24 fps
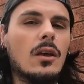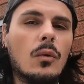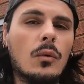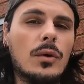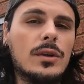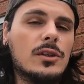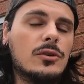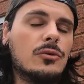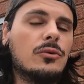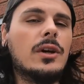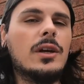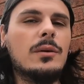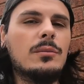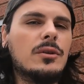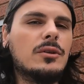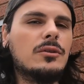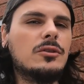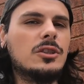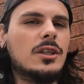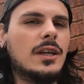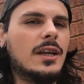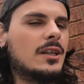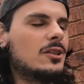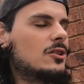When you
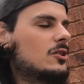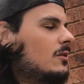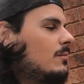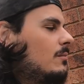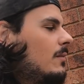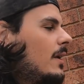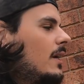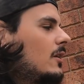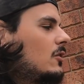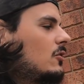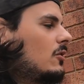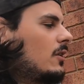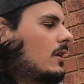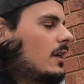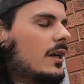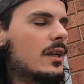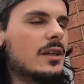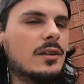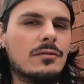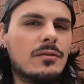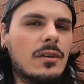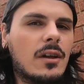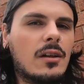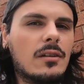rebuild your engine, make sure to
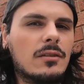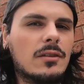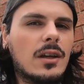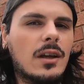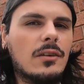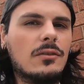get your valve